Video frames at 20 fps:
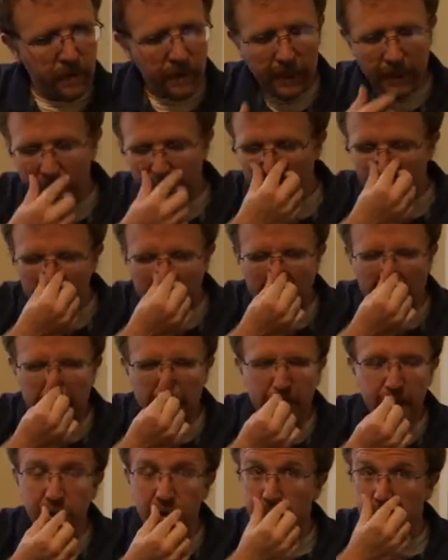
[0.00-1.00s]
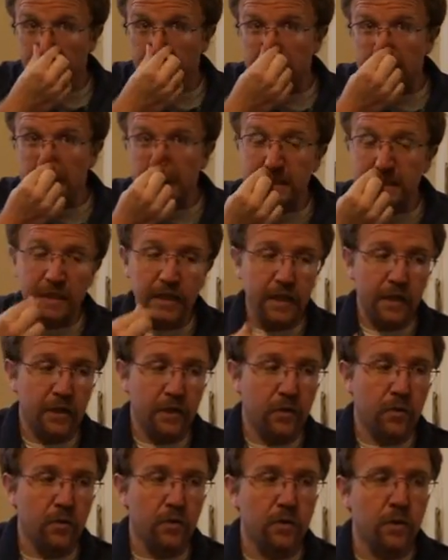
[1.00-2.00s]
And I know this is a lot of
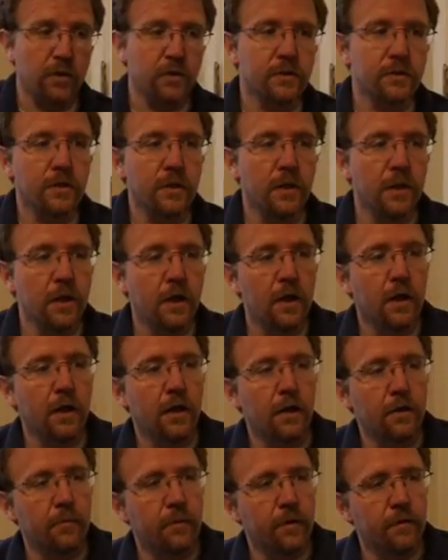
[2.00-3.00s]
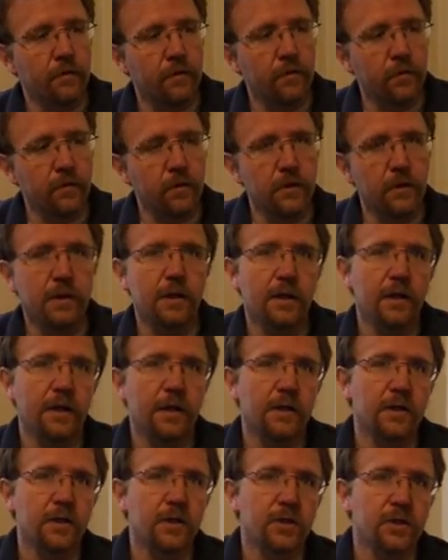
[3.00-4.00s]
chords. If you're looking
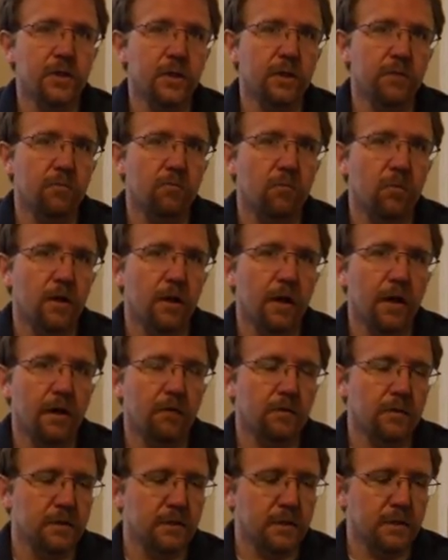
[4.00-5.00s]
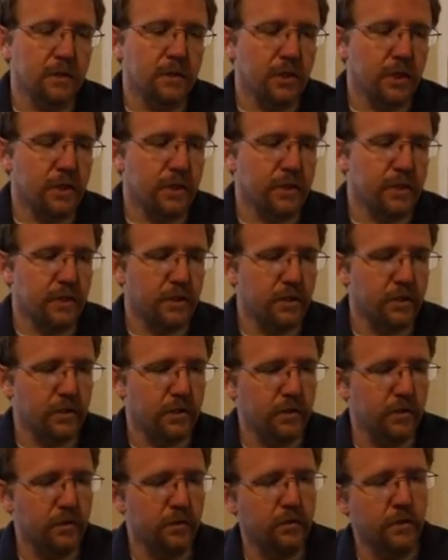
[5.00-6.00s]
at the sheet, what I would suggest to
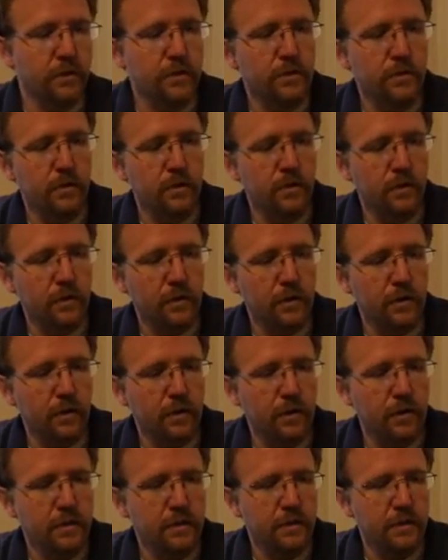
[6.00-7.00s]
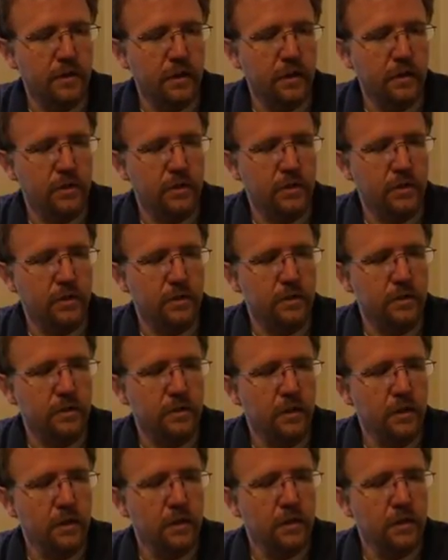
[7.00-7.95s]
do is learn it in sections.